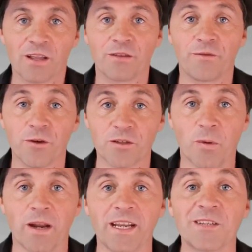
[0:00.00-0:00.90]
The first
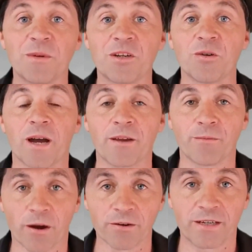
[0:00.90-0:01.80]
one is we do a
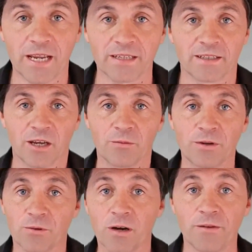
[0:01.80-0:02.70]
road test. We
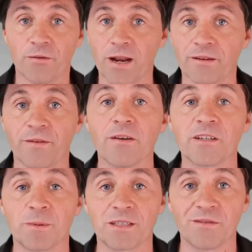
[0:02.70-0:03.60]
drive it around a very
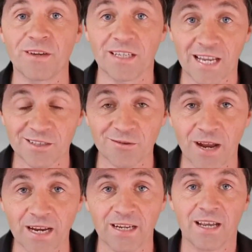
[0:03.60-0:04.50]
specific test
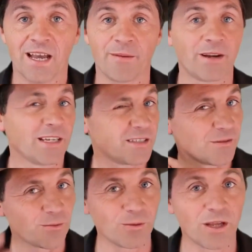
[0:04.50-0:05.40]
track and we listen
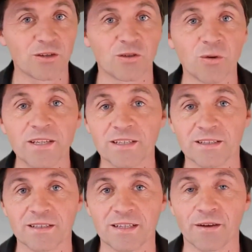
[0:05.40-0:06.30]
for all those noises
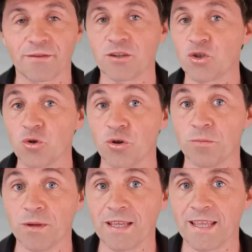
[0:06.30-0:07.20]
and stuff that shouldn't
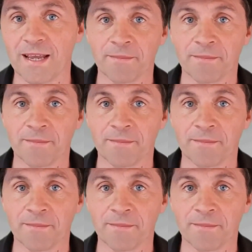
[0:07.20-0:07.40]
be there.